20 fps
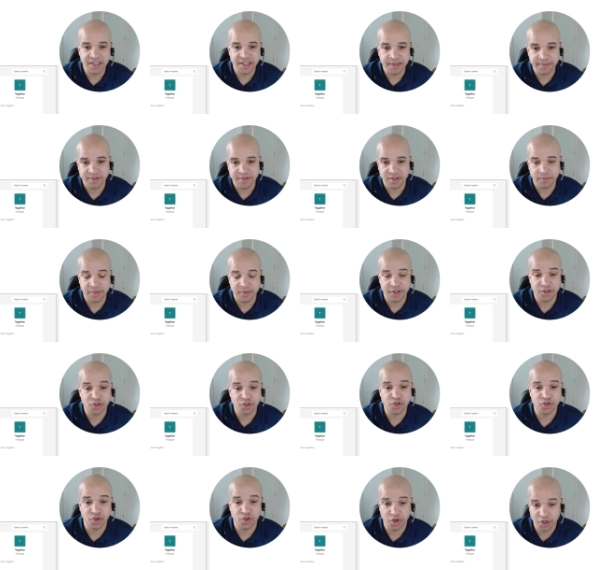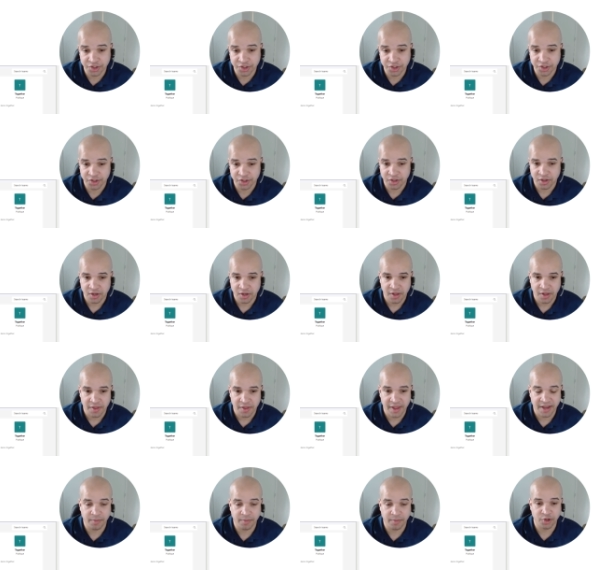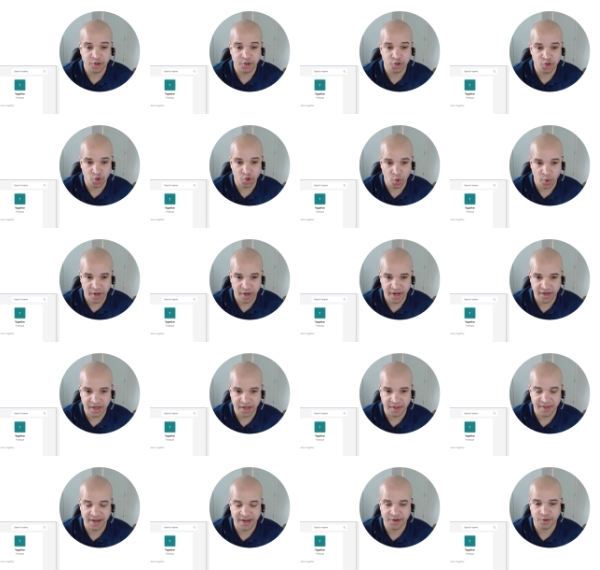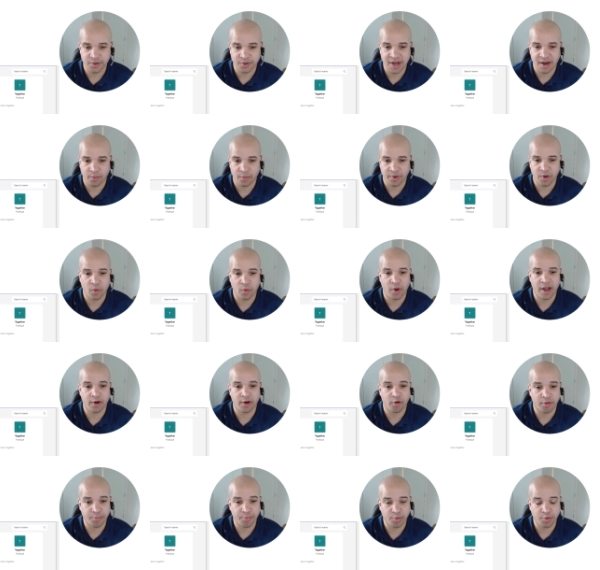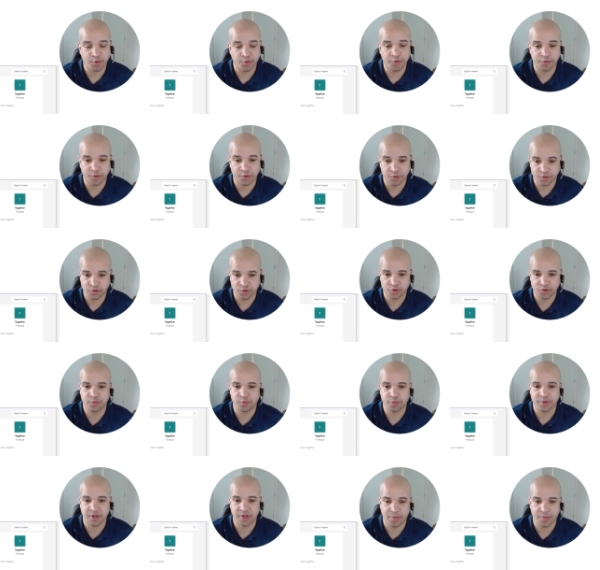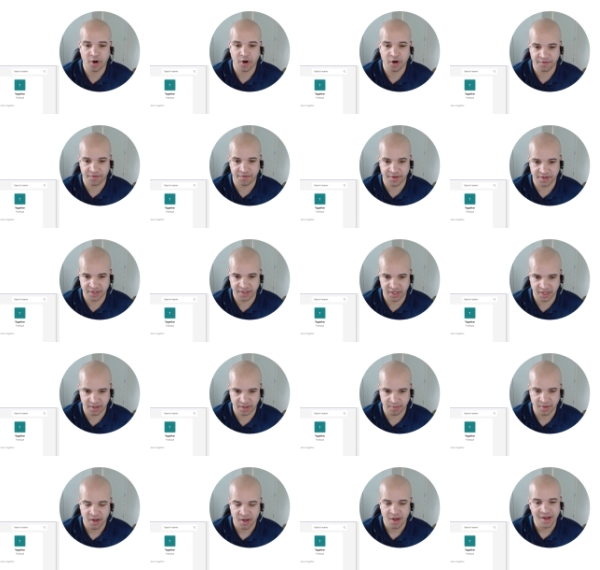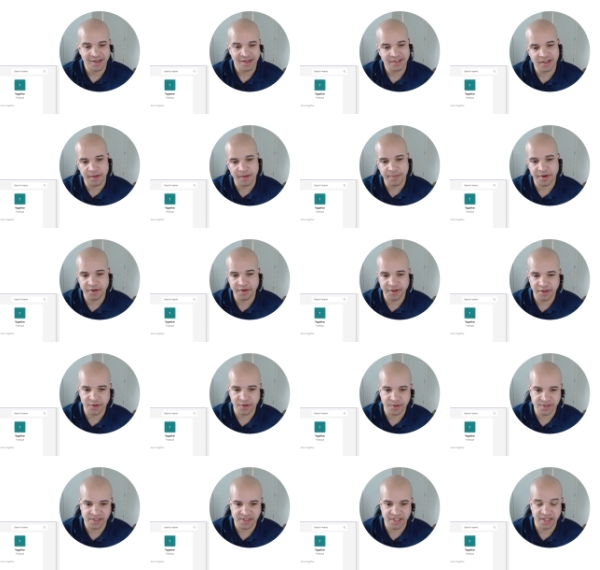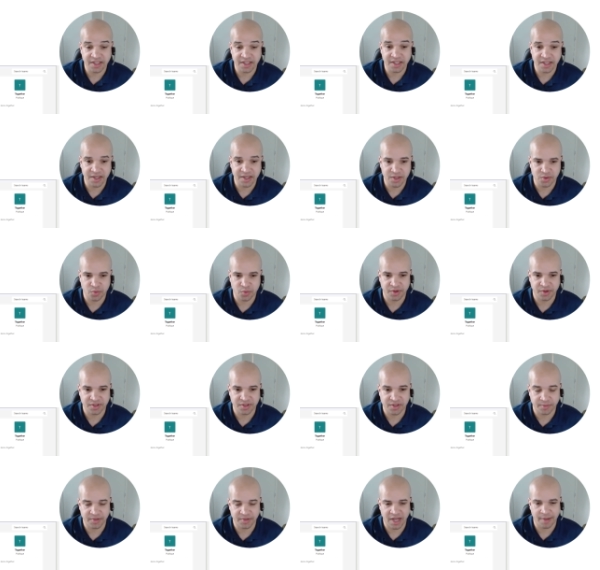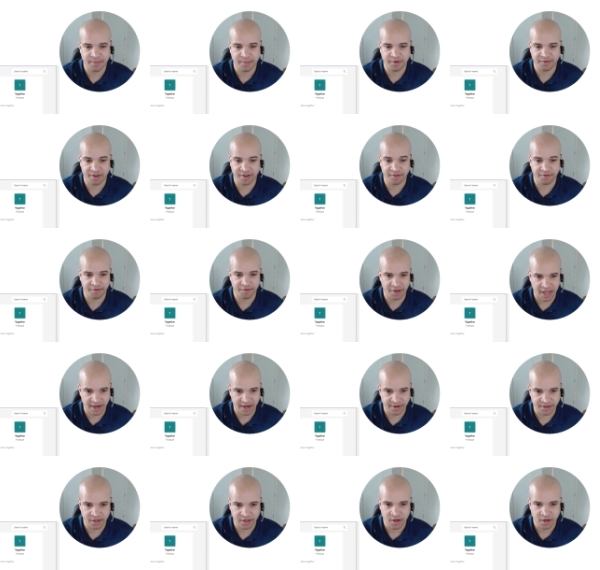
teams can be searched, they can be joined, and they do not require approval to be a part of the team. Typically, you'll see these with some type of event,